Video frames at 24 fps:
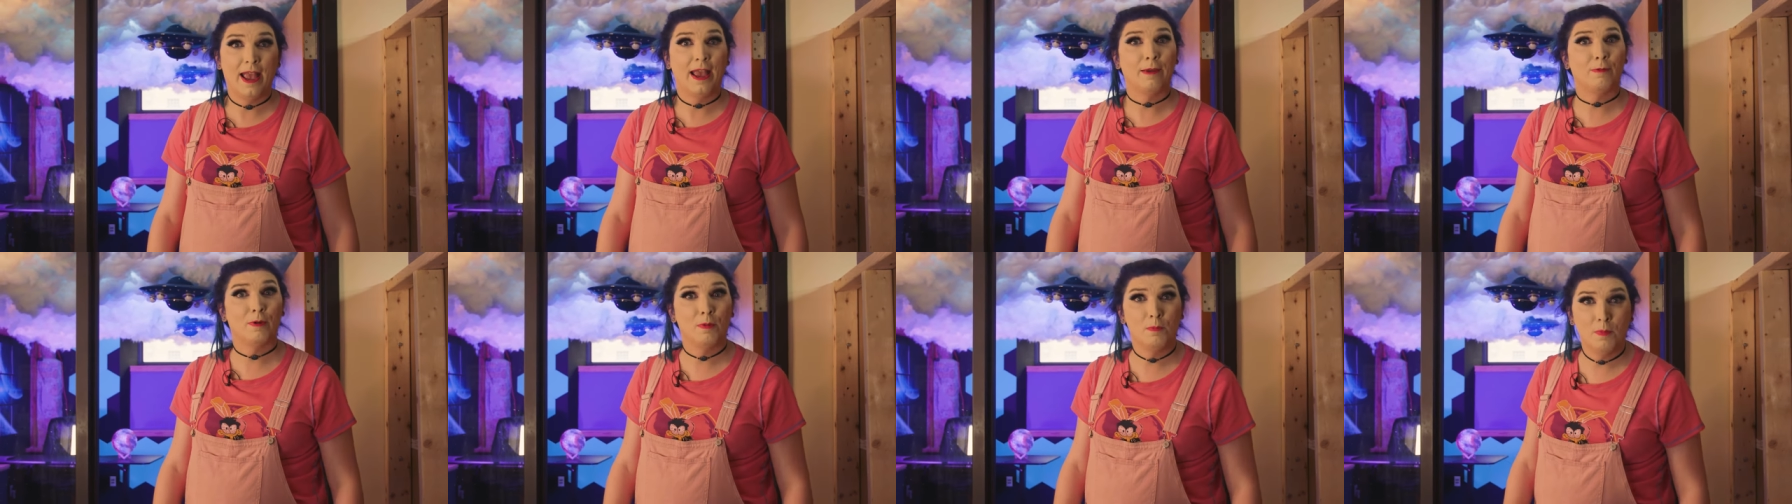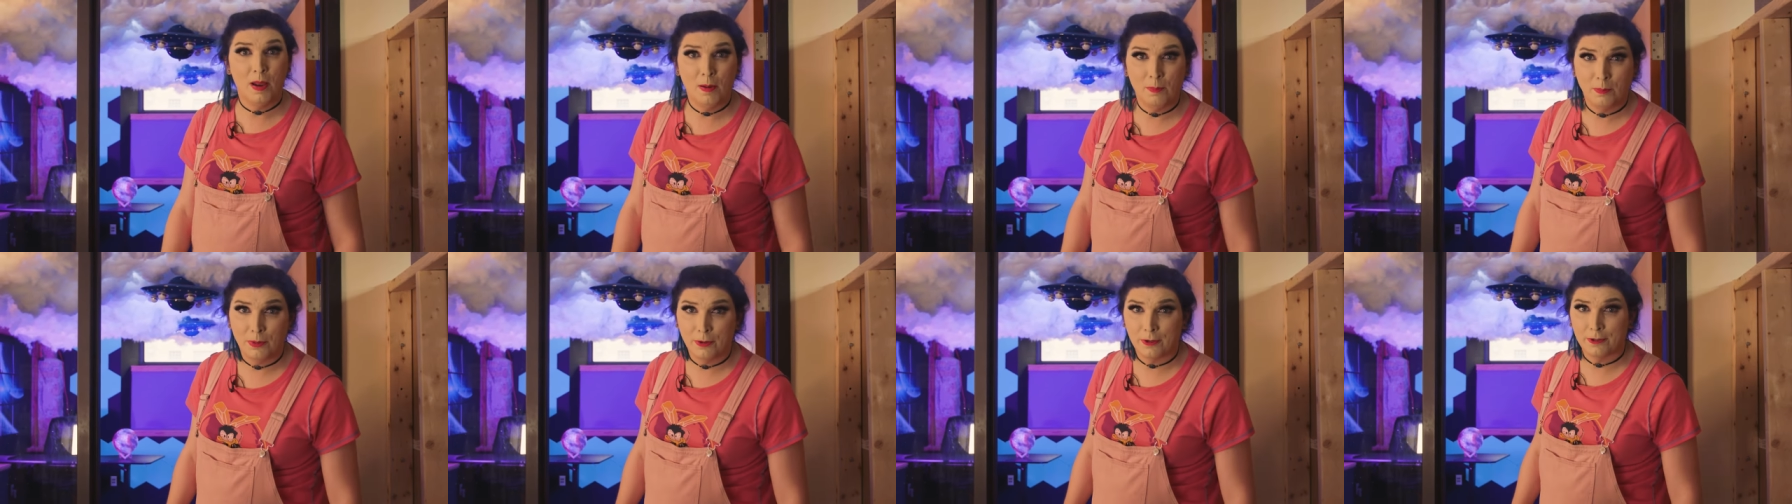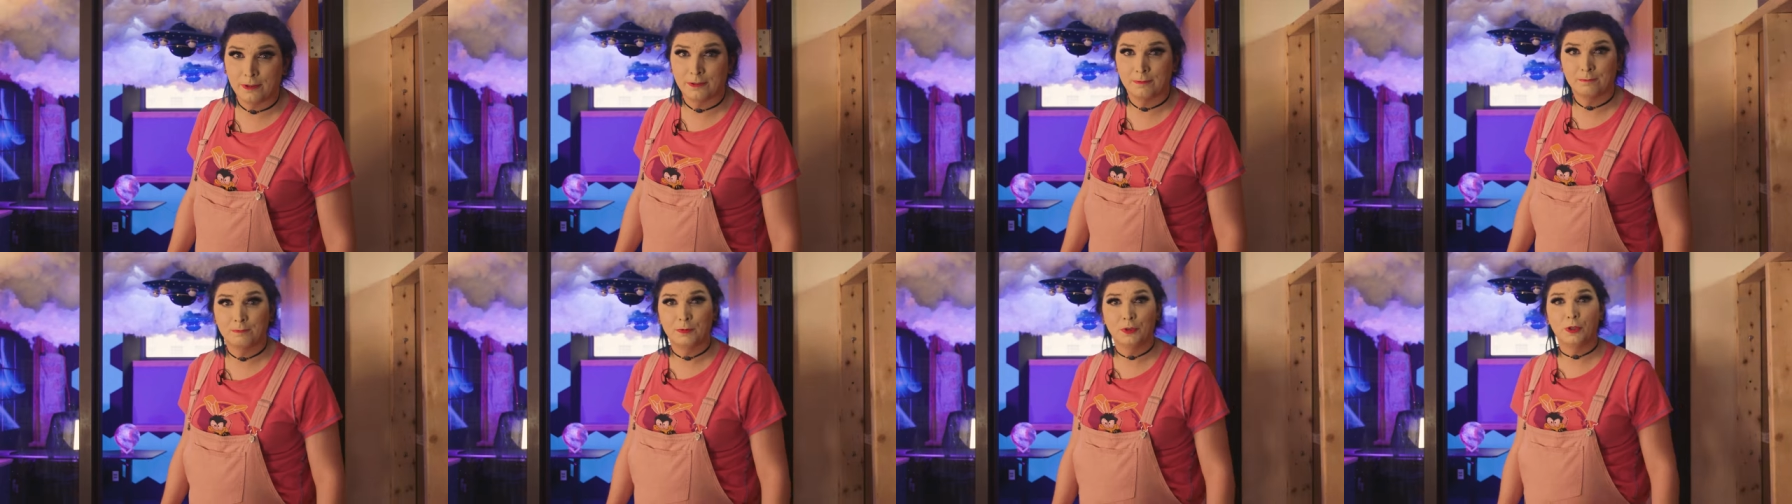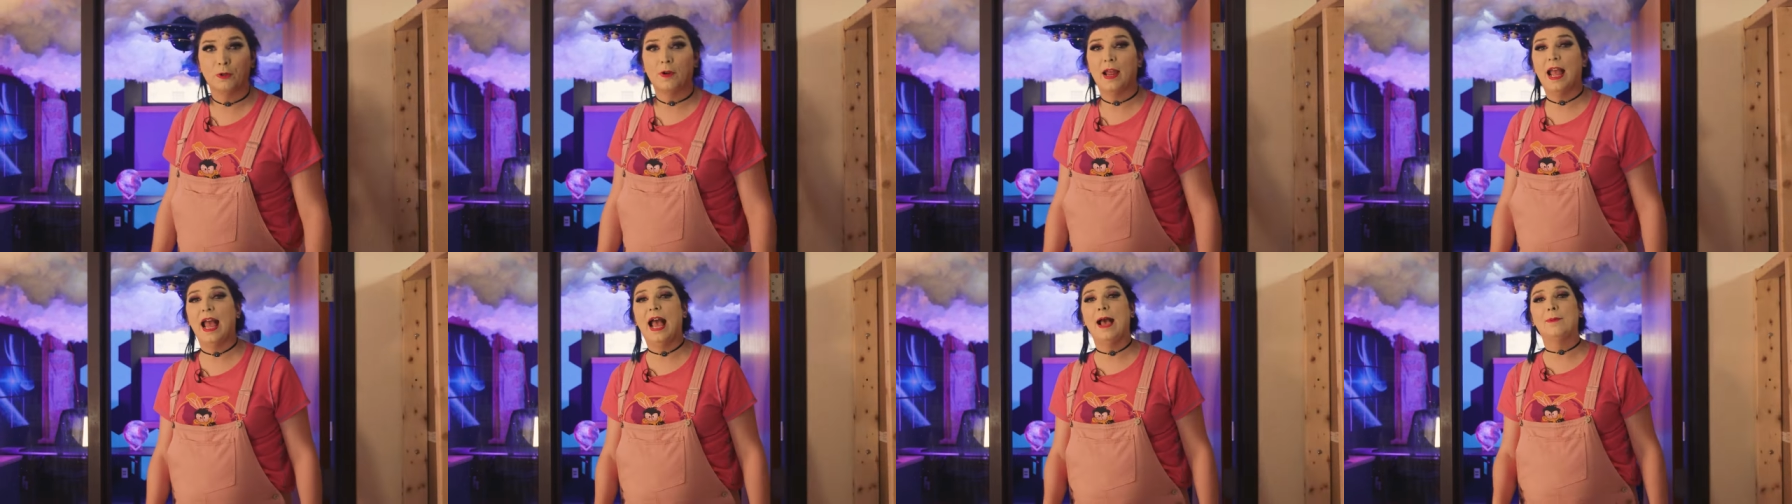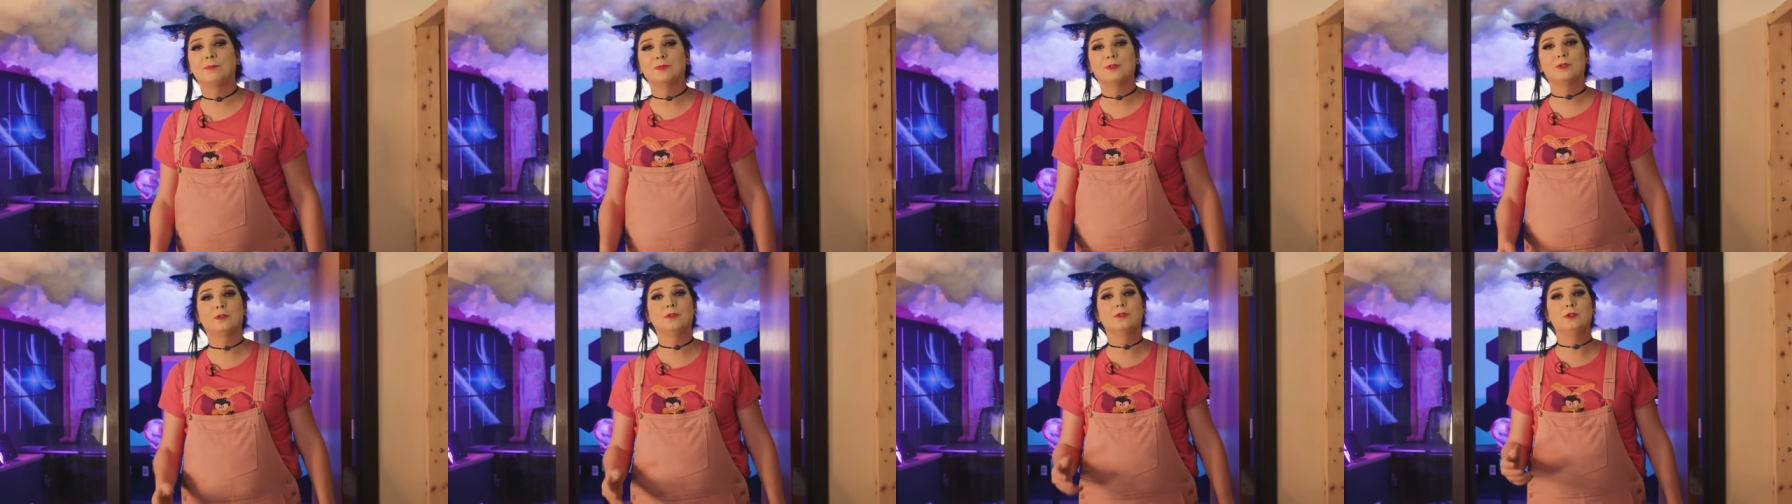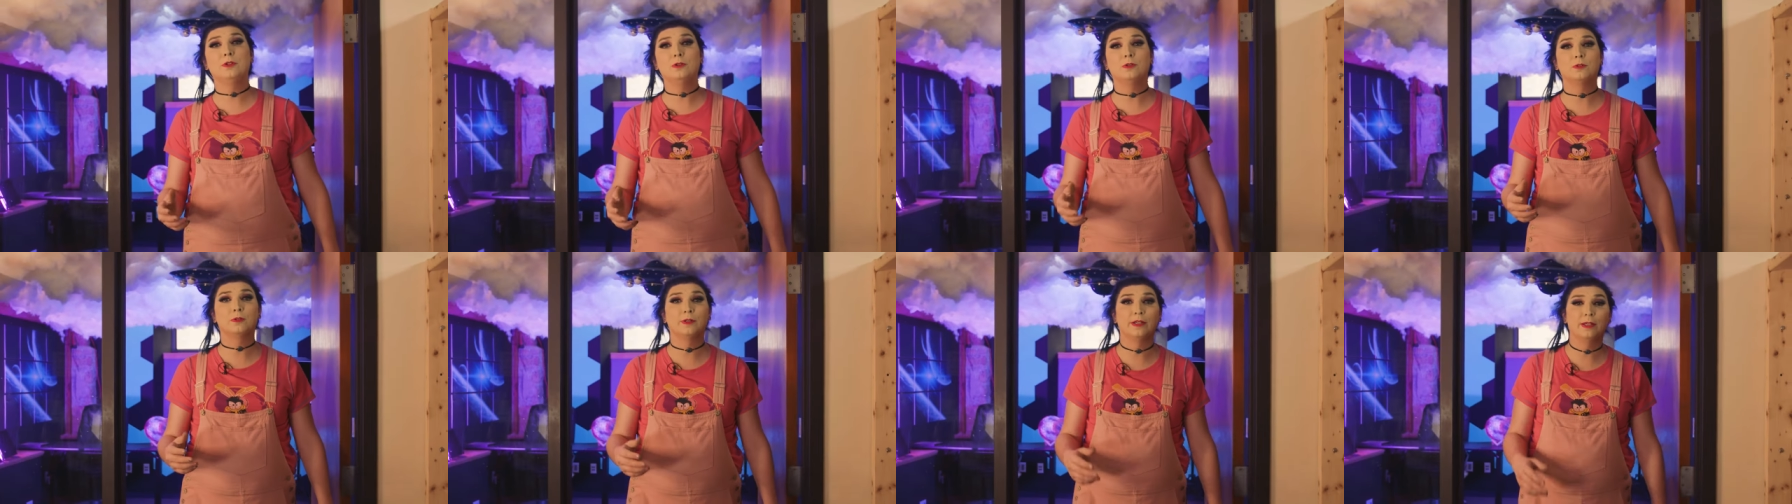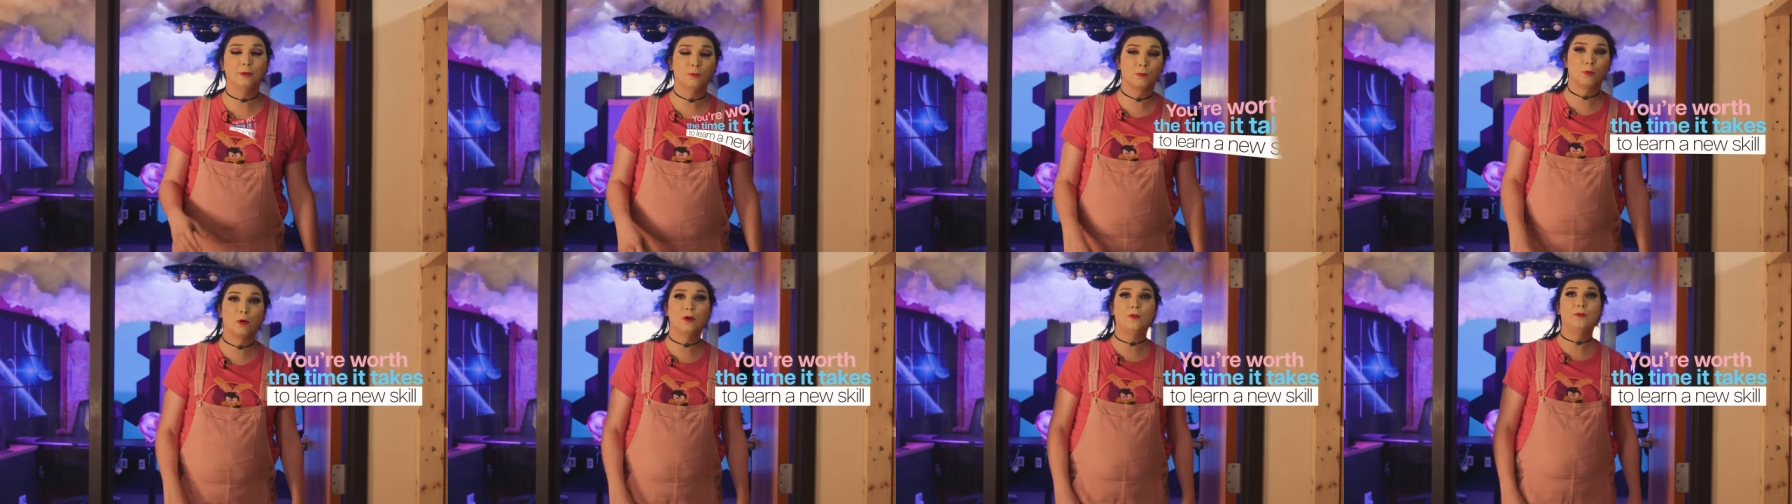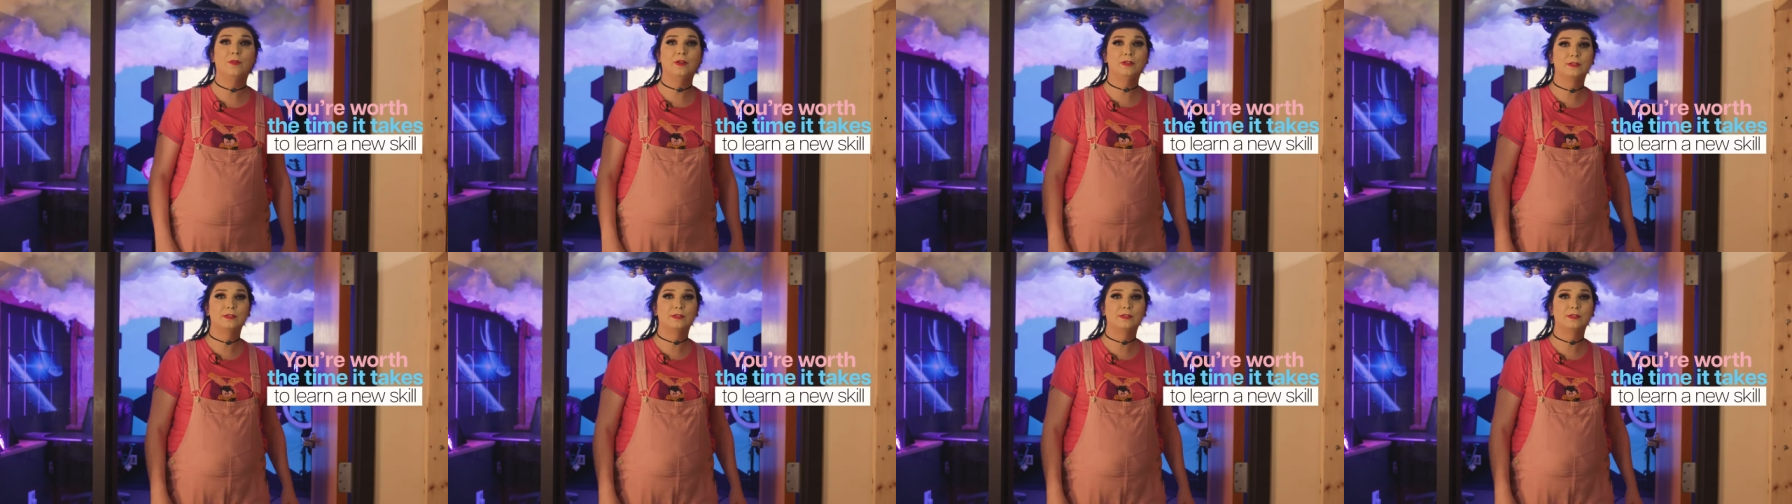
And remember, you're absolutely worth